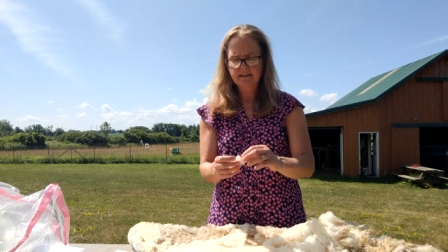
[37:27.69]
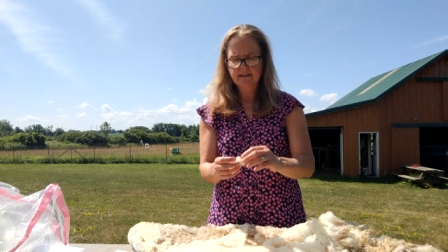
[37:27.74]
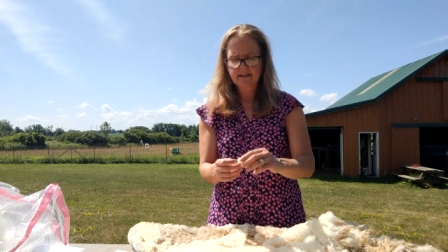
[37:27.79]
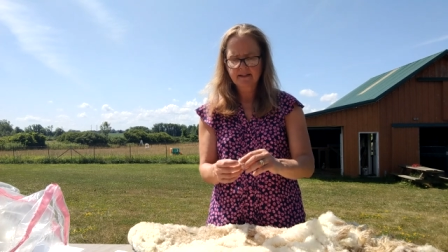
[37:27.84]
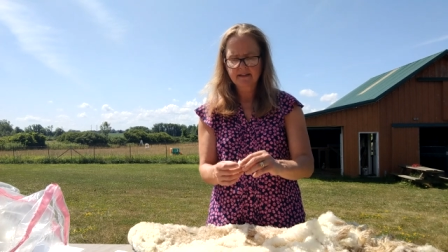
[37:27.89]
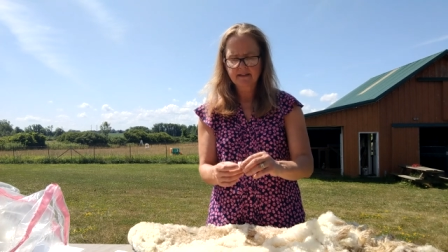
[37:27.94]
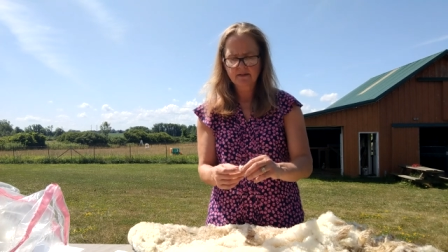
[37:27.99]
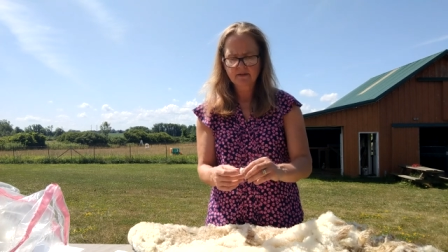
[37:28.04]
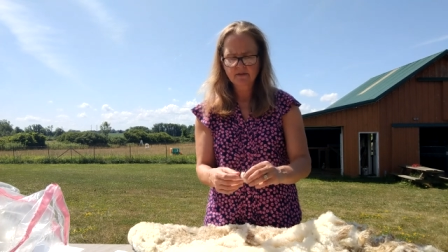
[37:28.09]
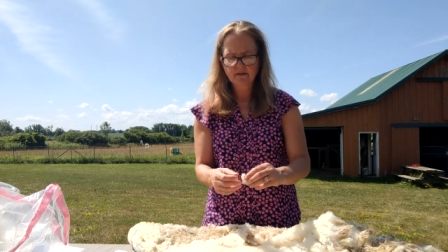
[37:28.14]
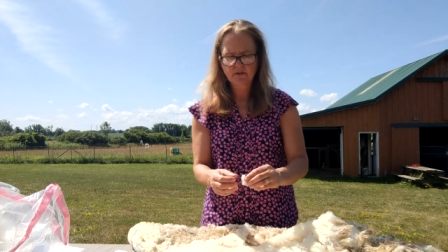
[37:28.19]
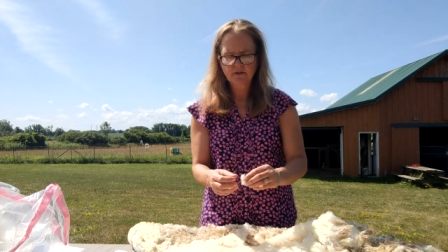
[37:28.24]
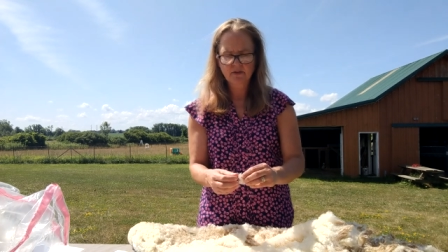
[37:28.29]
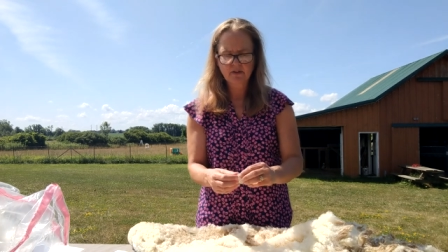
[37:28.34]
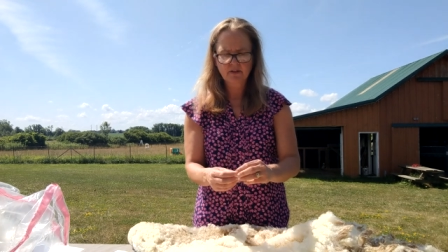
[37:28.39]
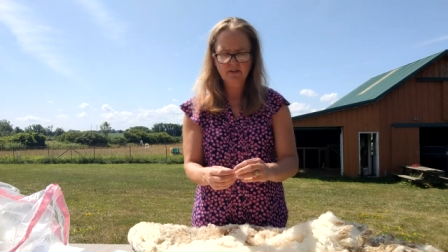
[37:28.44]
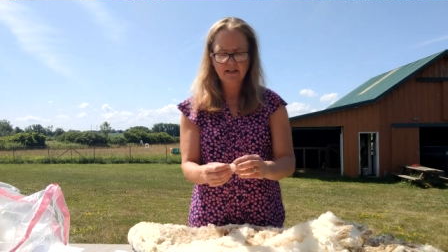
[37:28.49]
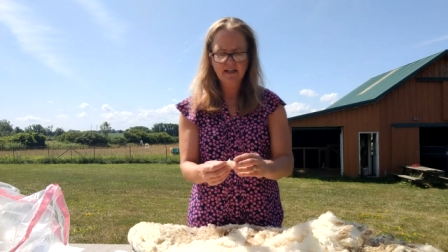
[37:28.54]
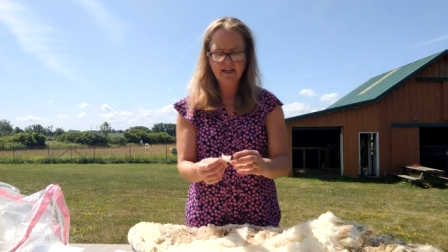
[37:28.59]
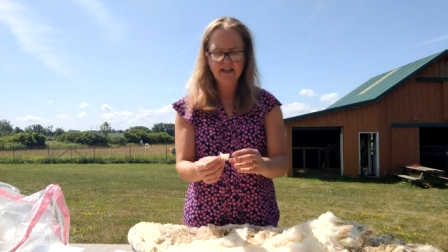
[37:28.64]
and so you're
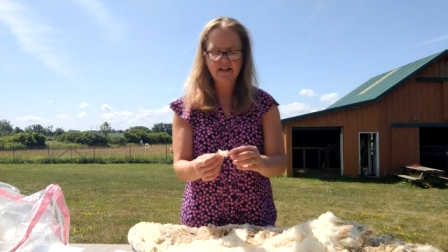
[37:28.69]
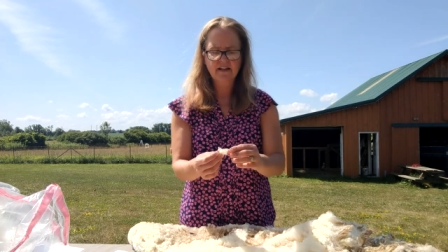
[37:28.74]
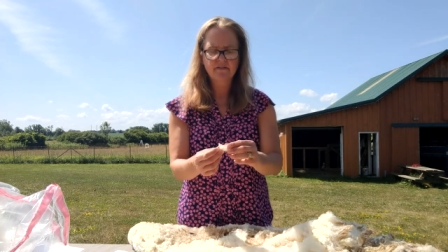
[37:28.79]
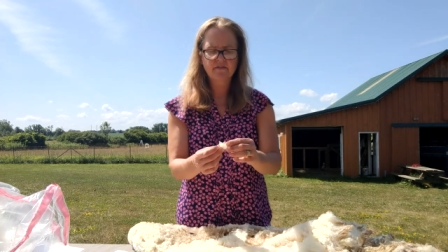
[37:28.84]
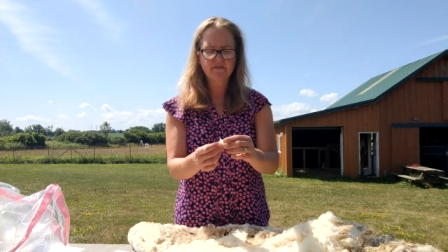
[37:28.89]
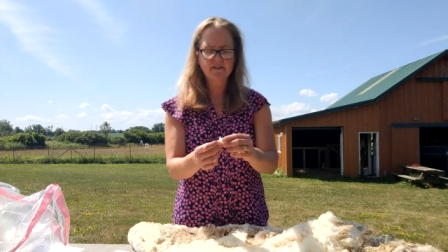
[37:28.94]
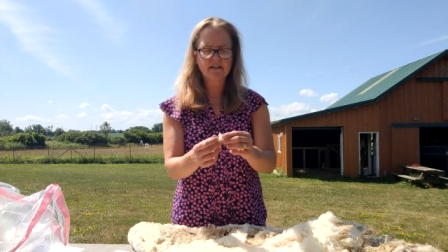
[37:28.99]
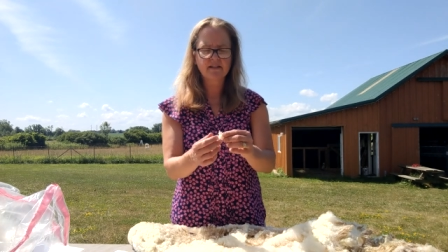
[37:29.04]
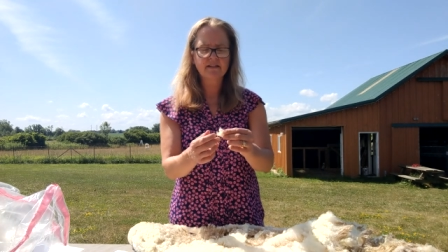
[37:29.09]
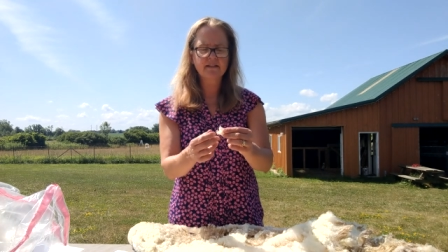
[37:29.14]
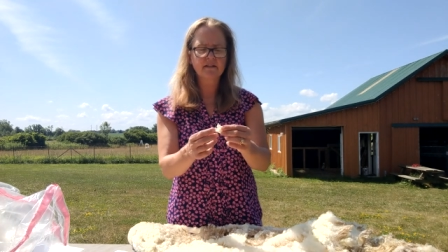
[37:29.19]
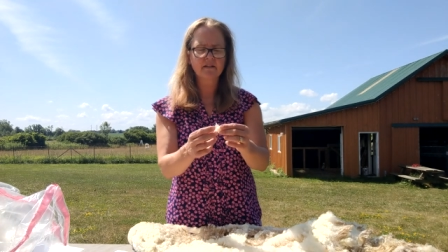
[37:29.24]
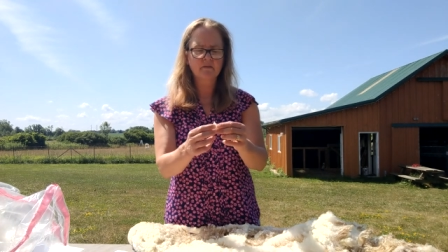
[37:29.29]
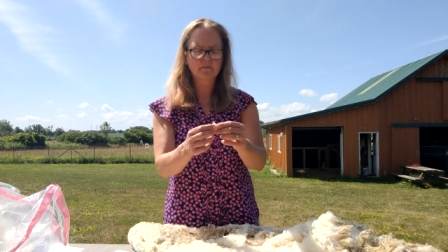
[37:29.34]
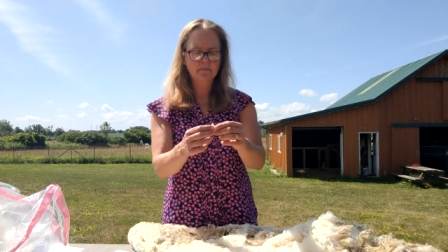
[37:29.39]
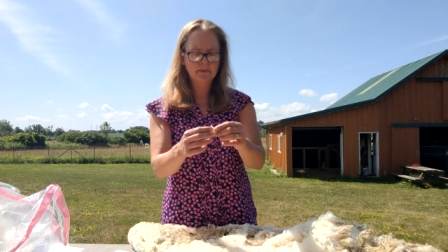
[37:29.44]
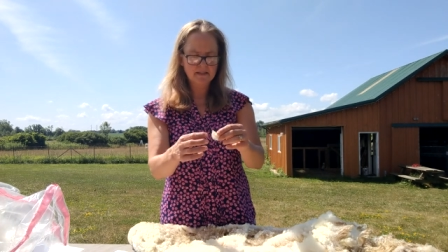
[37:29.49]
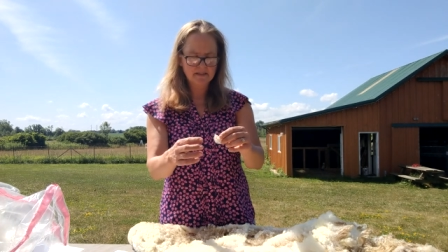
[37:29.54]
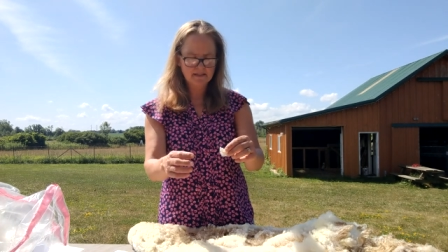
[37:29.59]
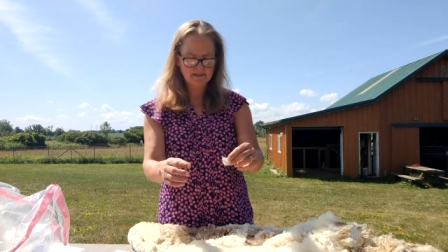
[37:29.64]
going to have these little
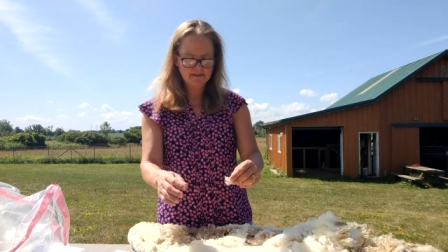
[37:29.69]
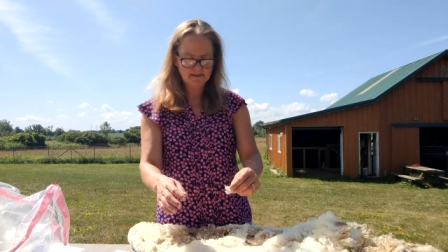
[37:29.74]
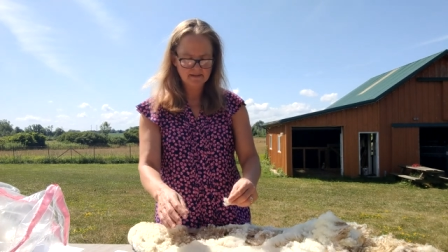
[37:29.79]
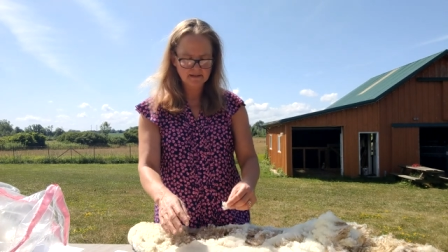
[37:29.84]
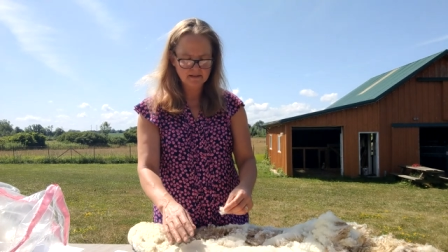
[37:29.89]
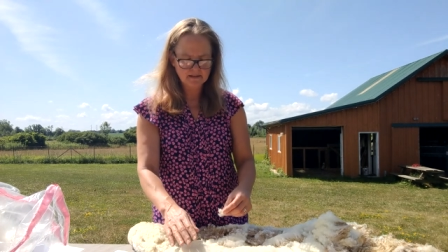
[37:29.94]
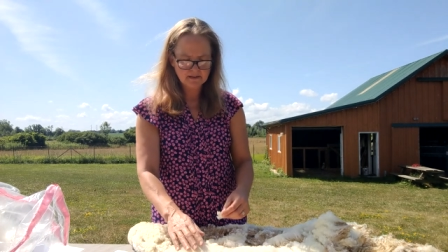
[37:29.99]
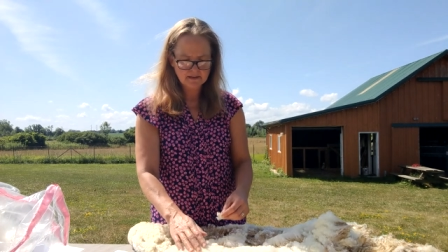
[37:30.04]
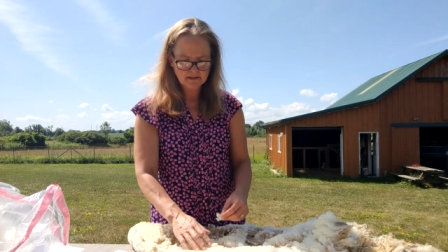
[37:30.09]
bits